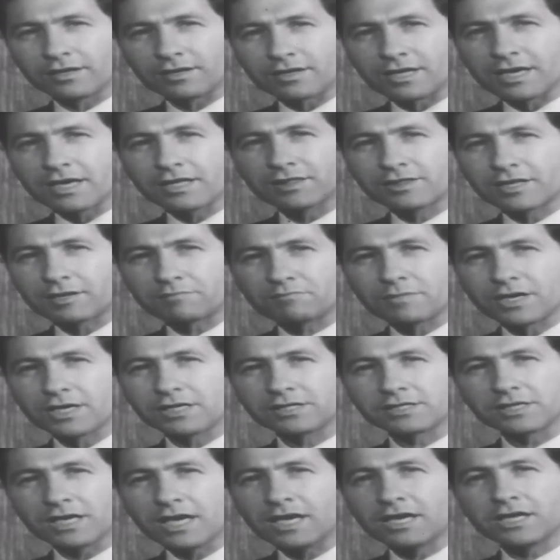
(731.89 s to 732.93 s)
Length that
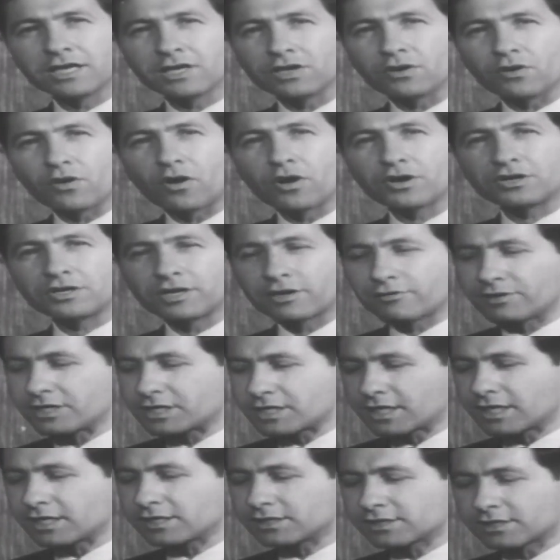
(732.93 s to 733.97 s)
makes any ordinary
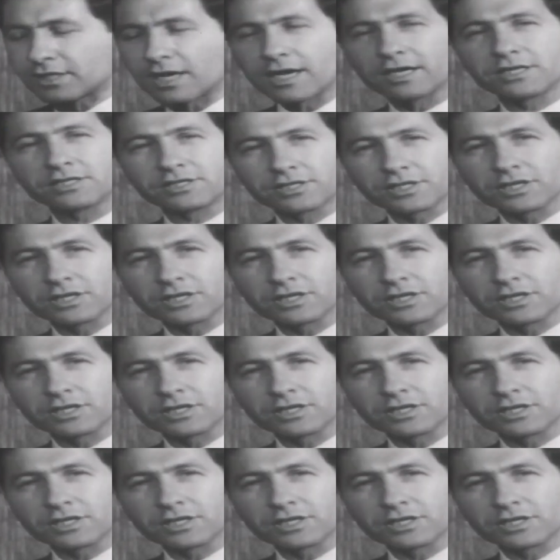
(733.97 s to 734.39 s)
king-size